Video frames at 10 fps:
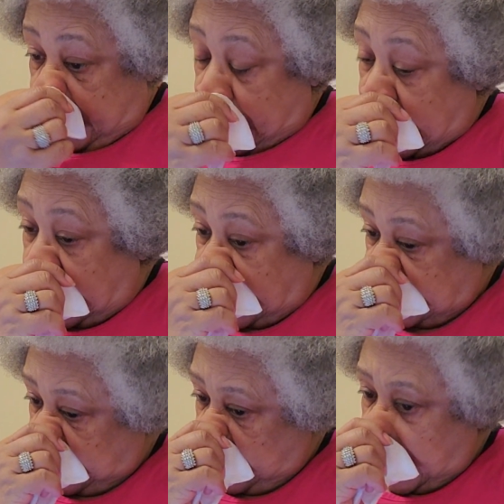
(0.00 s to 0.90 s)

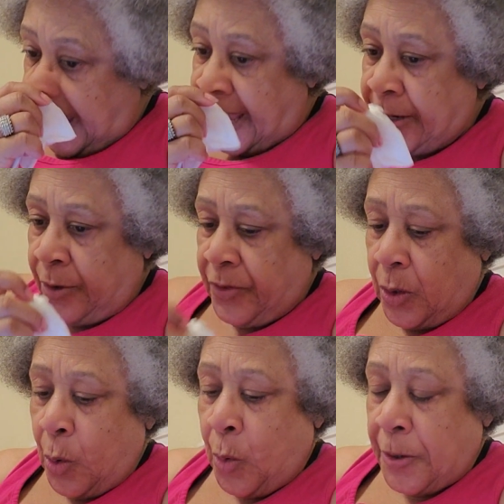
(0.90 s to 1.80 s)
Because you relied on
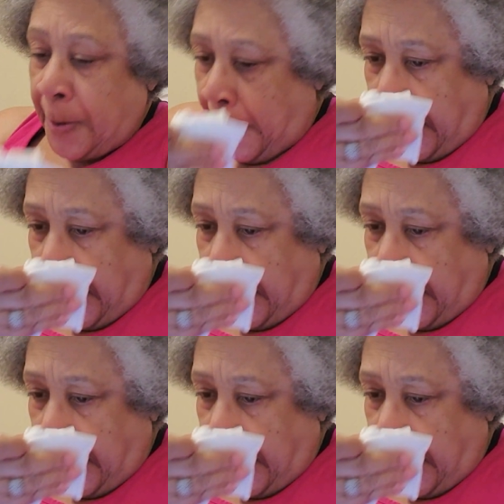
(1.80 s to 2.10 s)
the Lord,